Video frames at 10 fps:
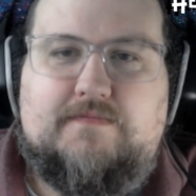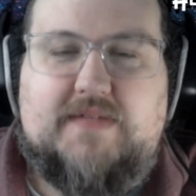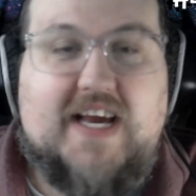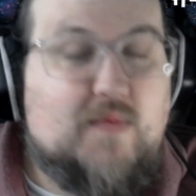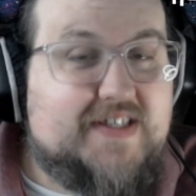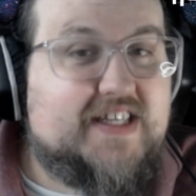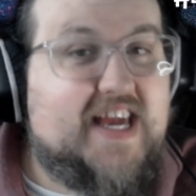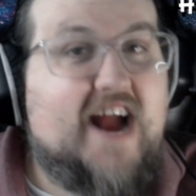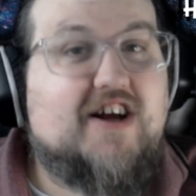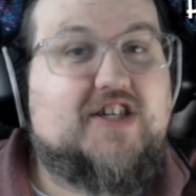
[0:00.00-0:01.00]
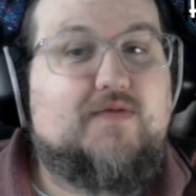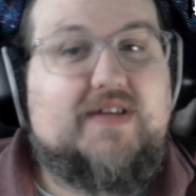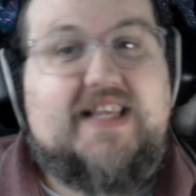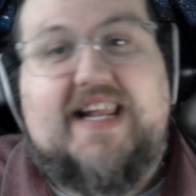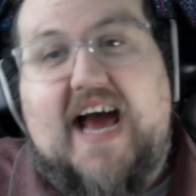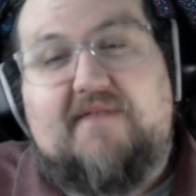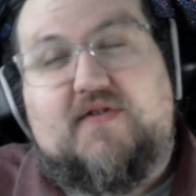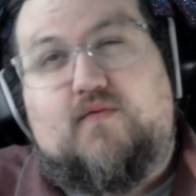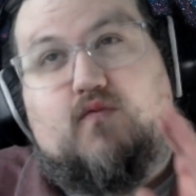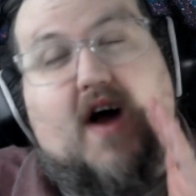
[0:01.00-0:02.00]
in which the character would then have
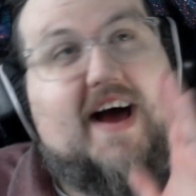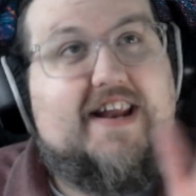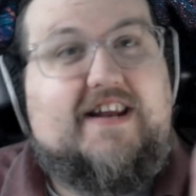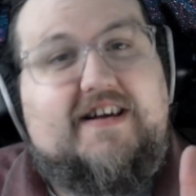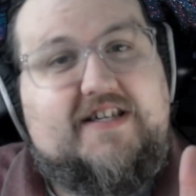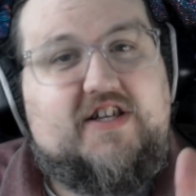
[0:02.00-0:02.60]
to run